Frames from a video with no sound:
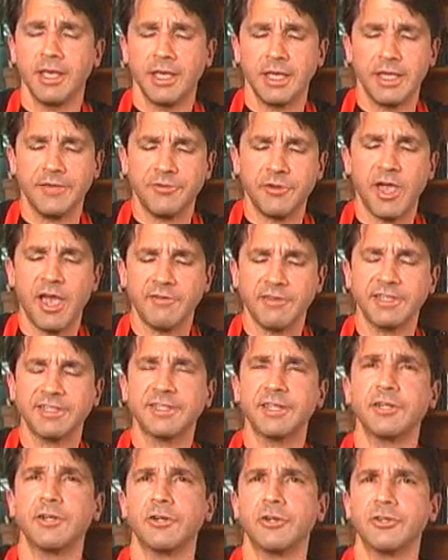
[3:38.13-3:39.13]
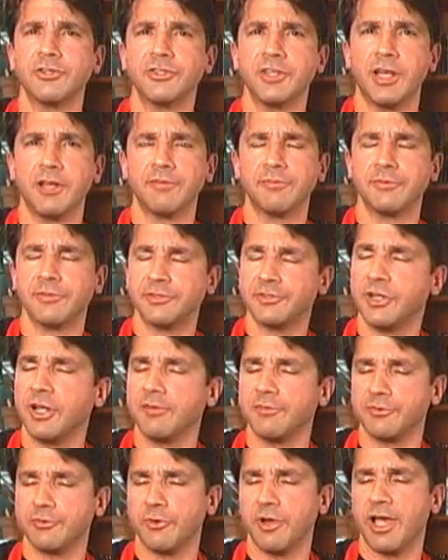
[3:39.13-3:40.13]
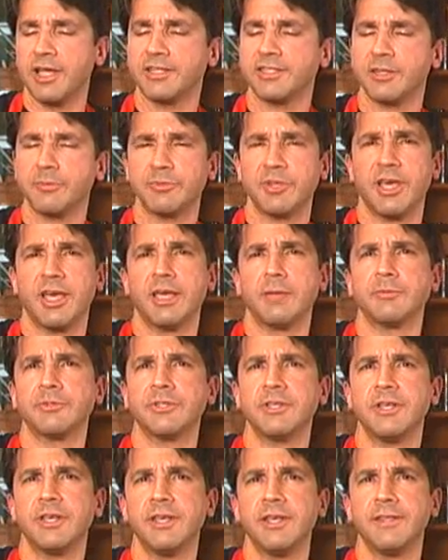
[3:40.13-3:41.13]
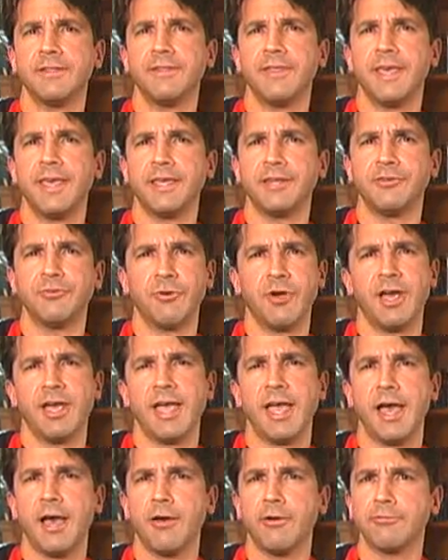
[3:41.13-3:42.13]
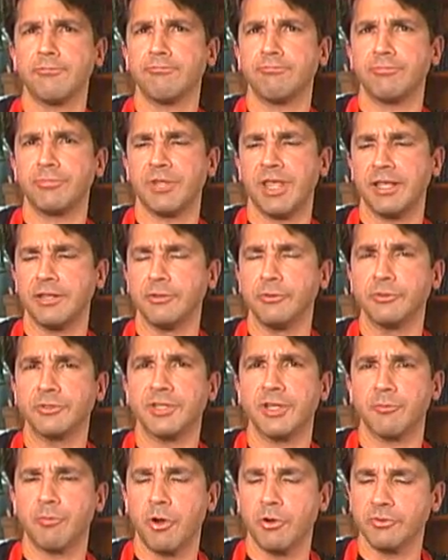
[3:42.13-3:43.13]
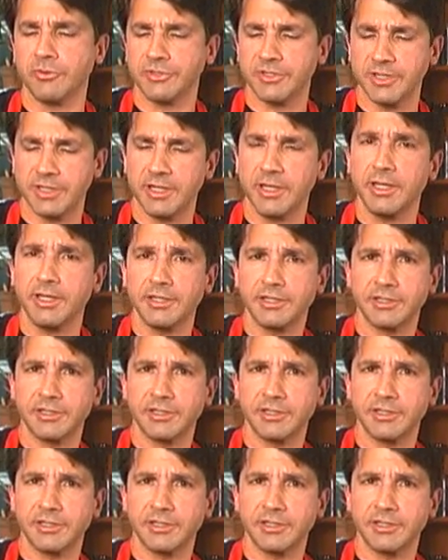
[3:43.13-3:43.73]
If you have these sitting on your shelf dried, sometimes they dry out, they lose their potency,